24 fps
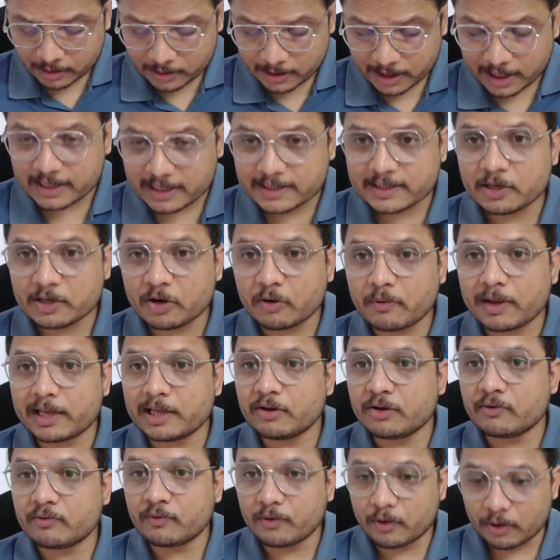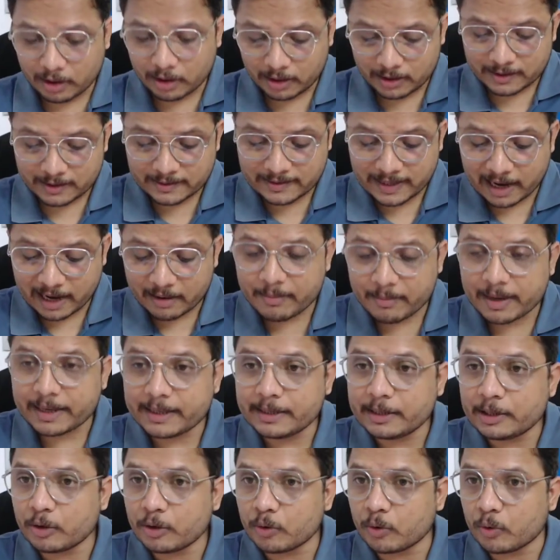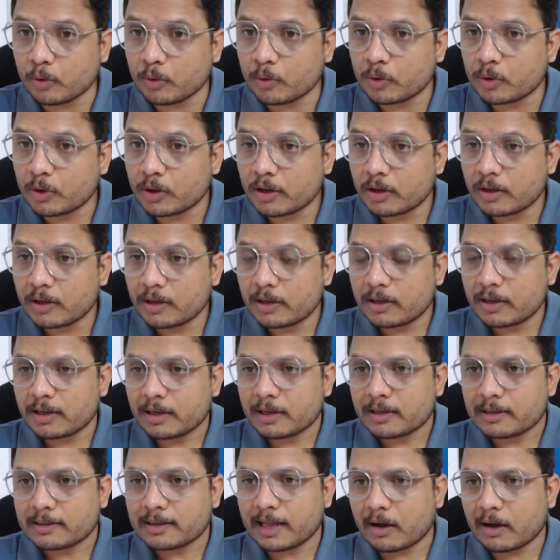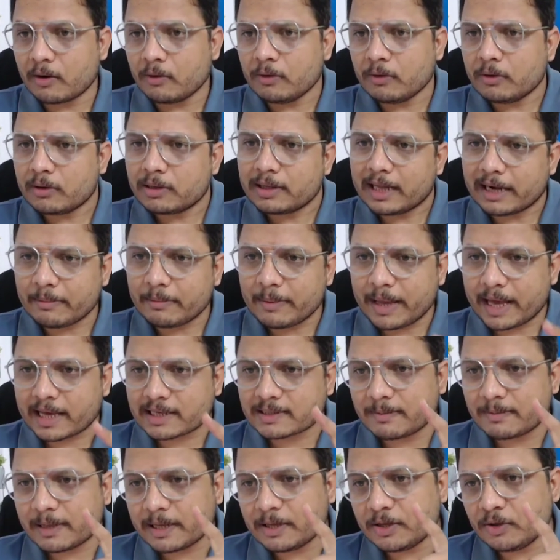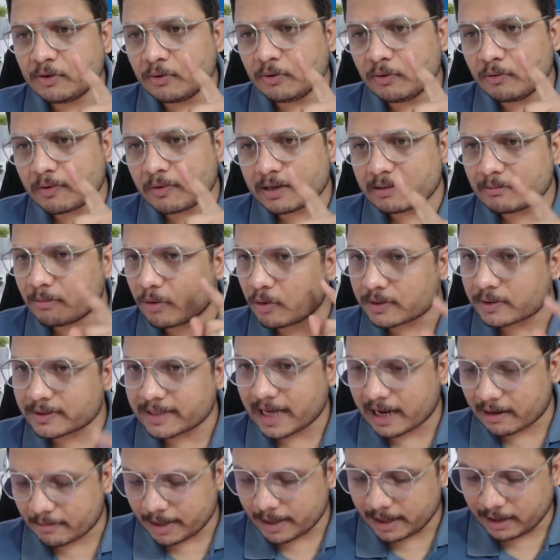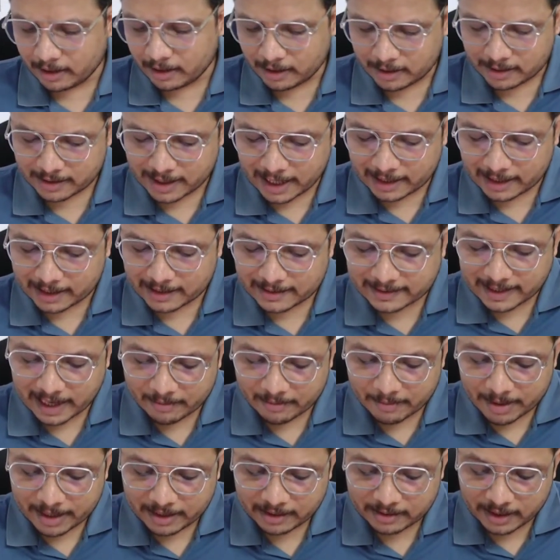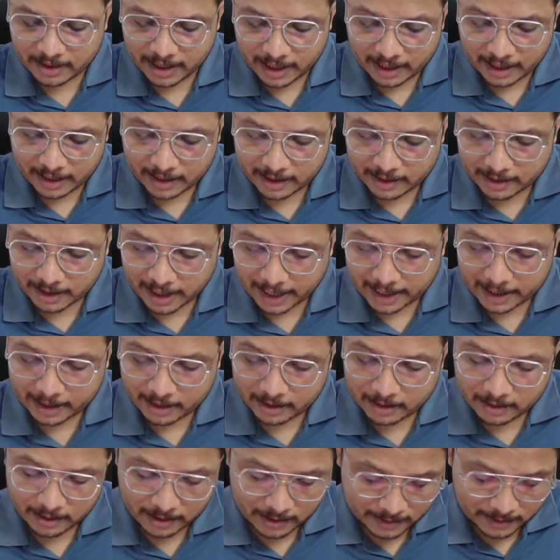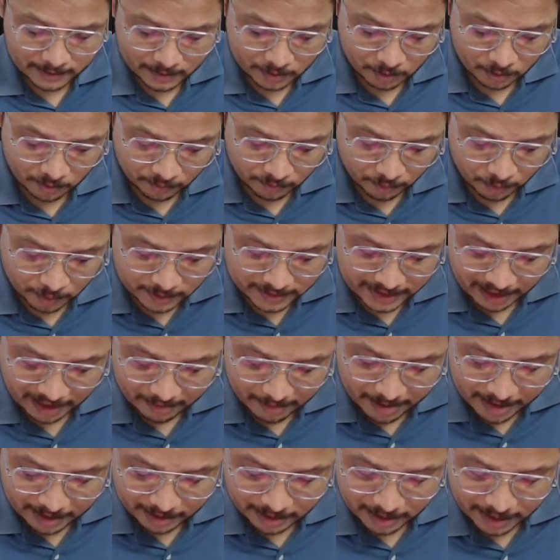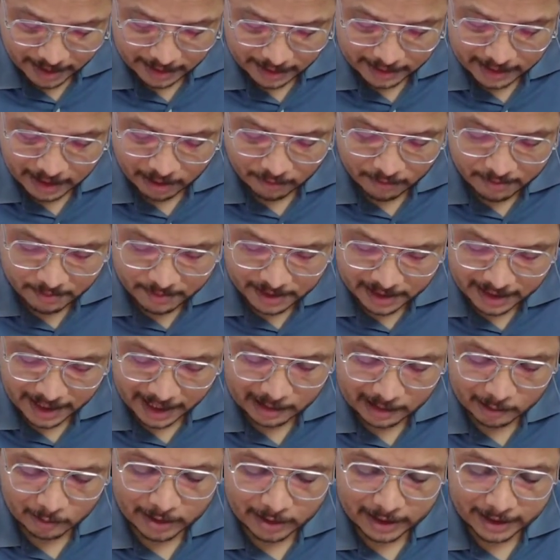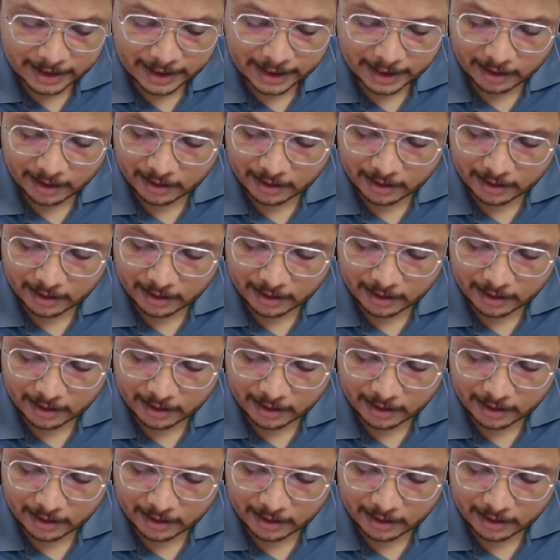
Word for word: T zero value for segment two. Now let me explain you one more segment, that is segment three, right? So for segment three, now we will calculate it.